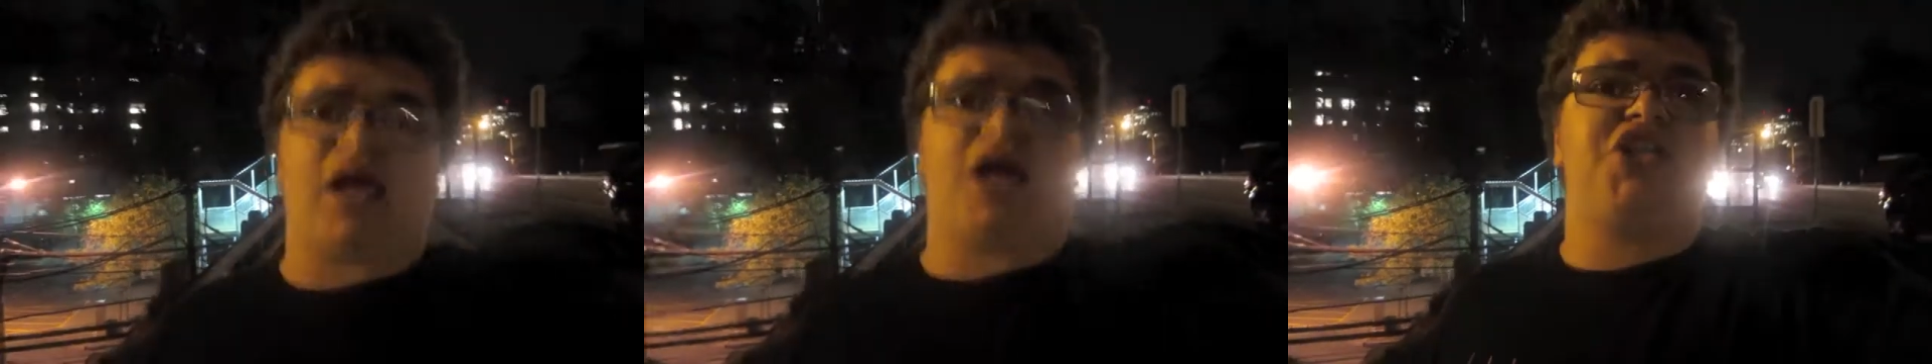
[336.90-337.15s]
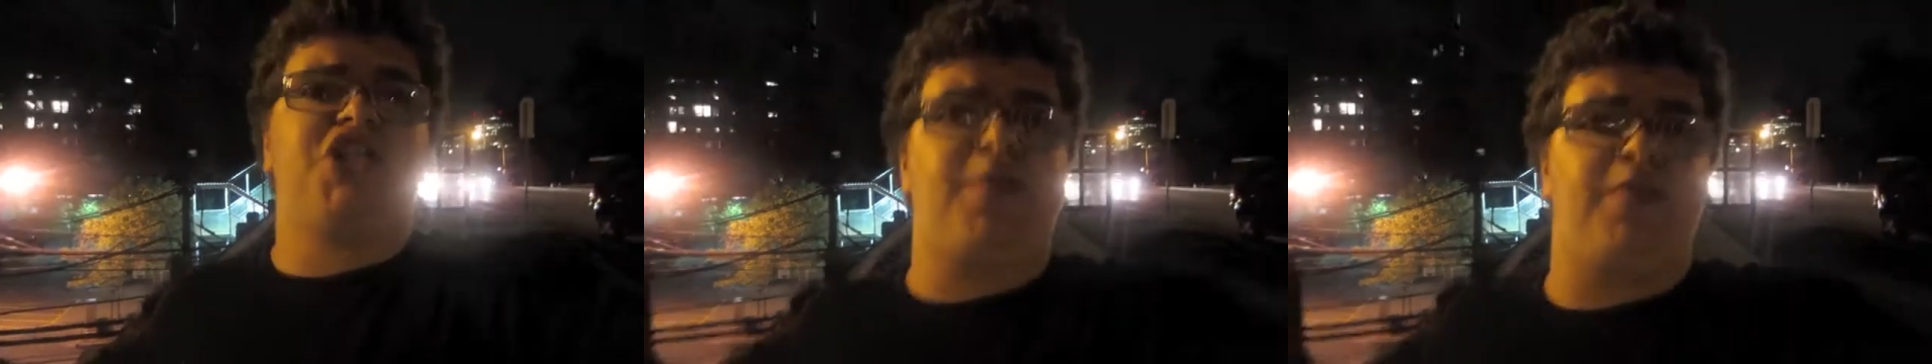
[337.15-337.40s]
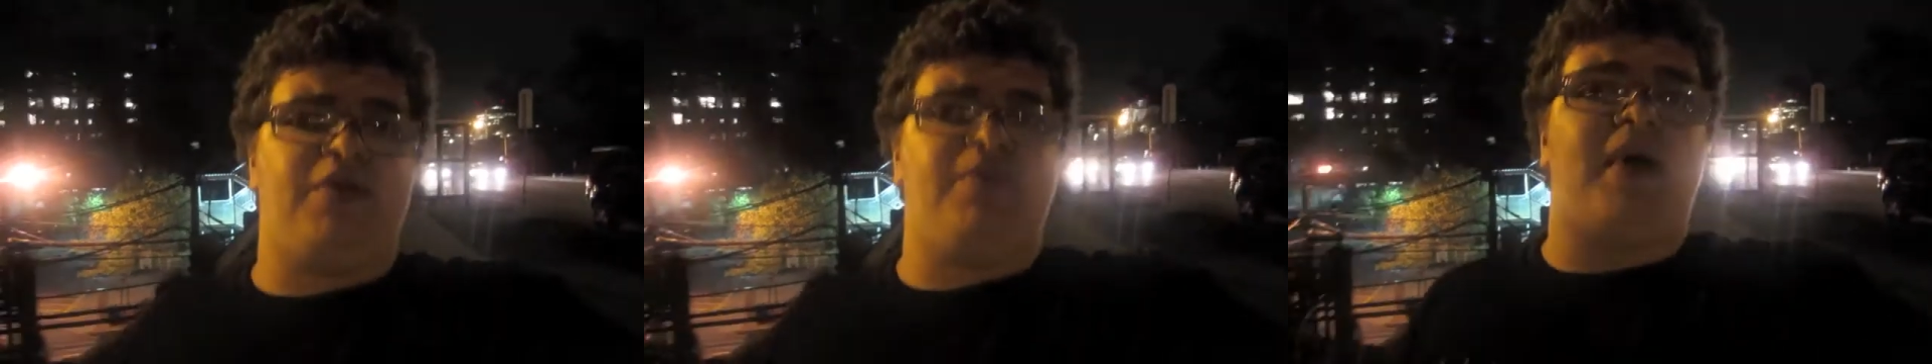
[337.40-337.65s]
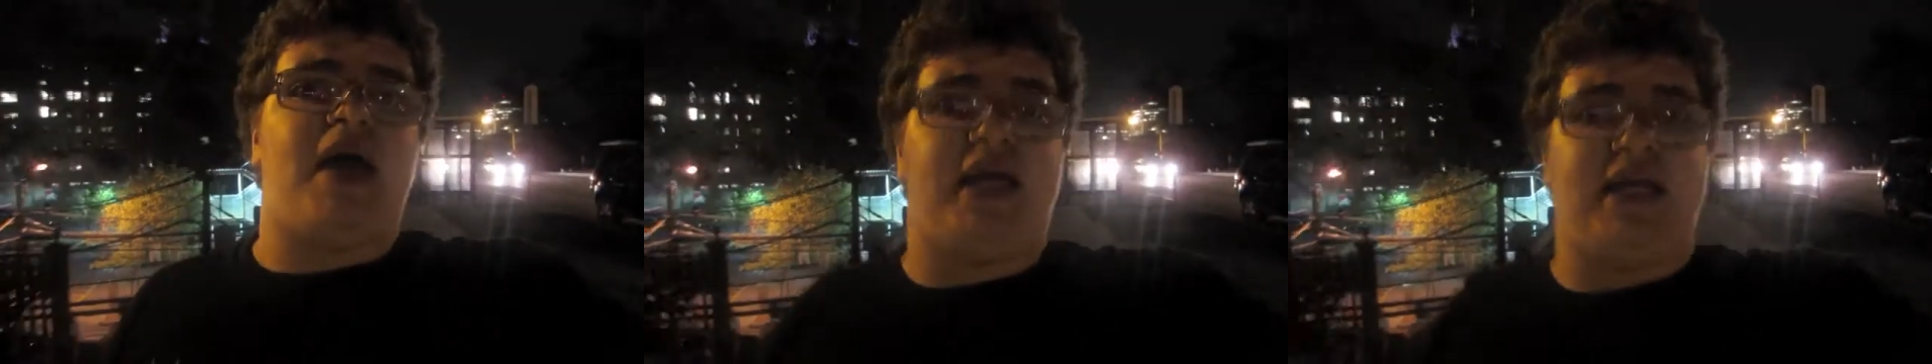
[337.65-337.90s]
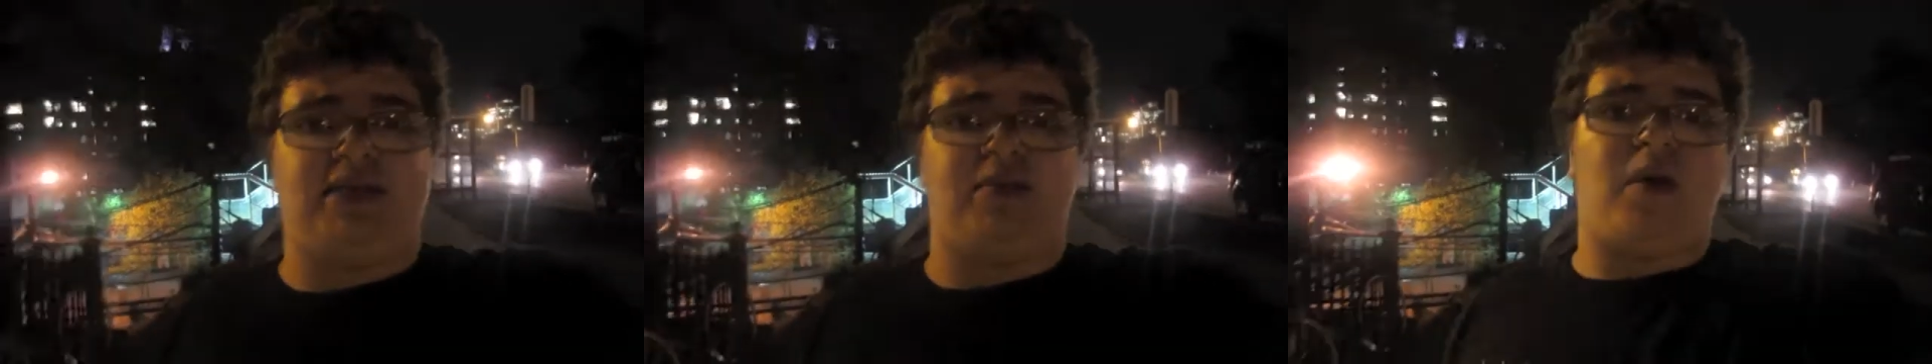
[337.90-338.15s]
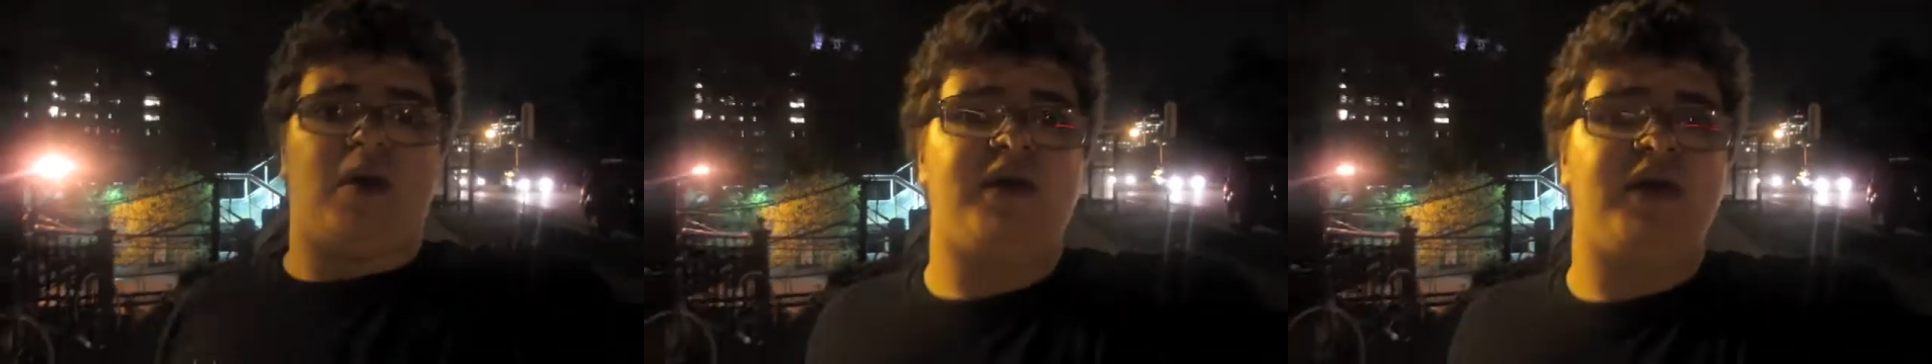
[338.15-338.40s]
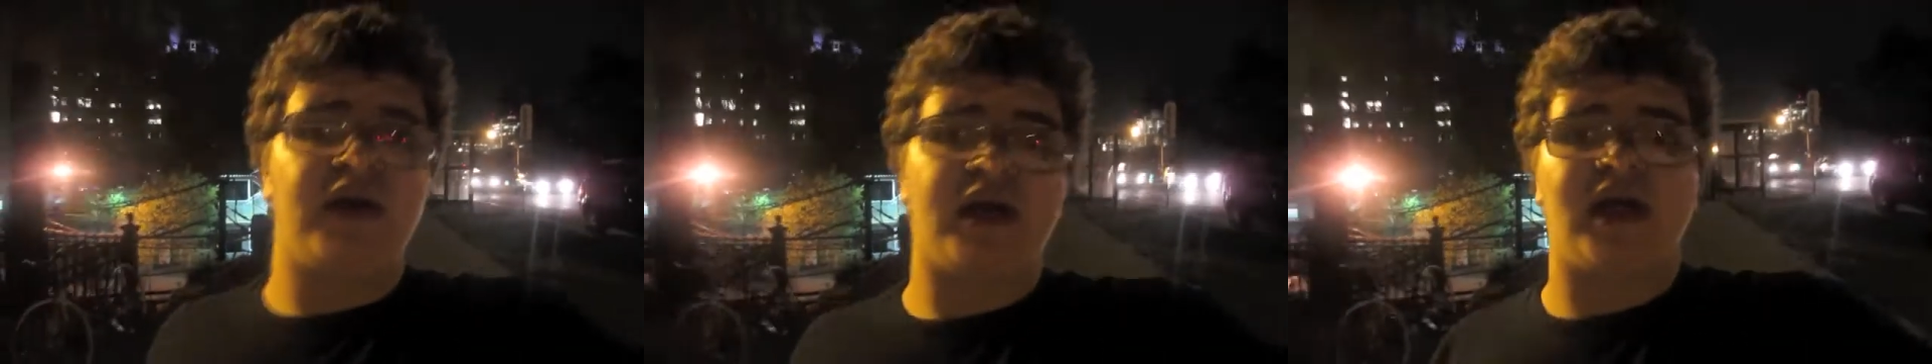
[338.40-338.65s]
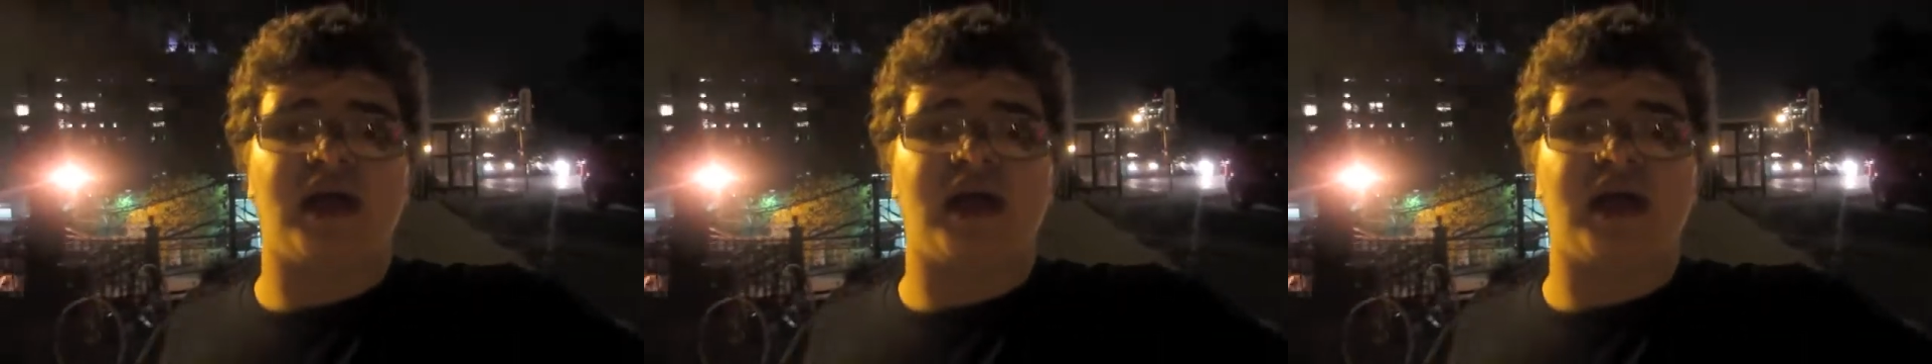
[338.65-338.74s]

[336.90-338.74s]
lot cheaper than buying some water.